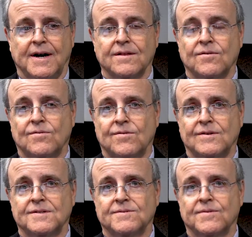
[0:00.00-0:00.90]
the
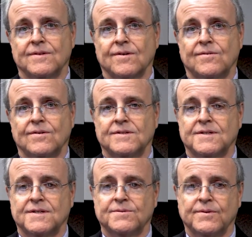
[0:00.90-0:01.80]
courts where the court
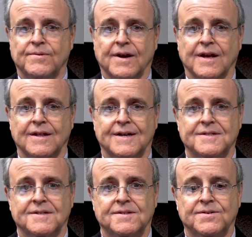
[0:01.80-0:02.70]
says we
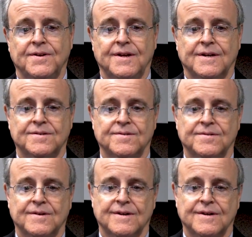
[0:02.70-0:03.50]
recognize the duty under